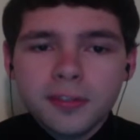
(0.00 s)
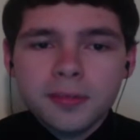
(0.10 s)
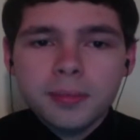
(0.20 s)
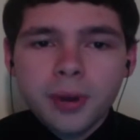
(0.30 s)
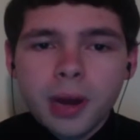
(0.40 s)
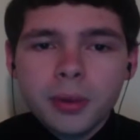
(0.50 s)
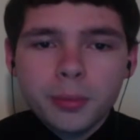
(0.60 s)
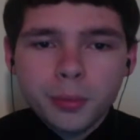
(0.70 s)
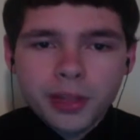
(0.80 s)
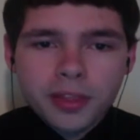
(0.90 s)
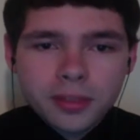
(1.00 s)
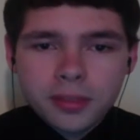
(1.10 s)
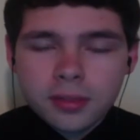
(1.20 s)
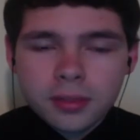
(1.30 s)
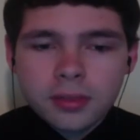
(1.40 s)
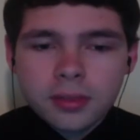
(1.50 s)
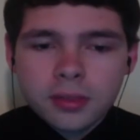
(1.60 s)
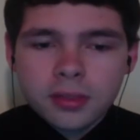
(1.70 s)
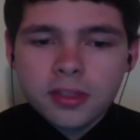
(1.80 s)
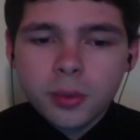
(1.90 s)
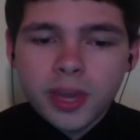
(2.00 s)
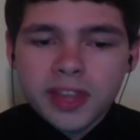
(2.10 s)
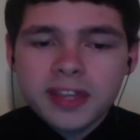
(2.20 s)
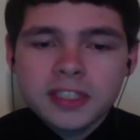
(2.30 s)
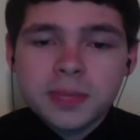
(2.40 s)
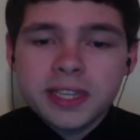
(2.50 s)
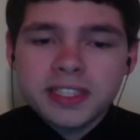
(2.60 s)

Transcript: the problem with the way that it's being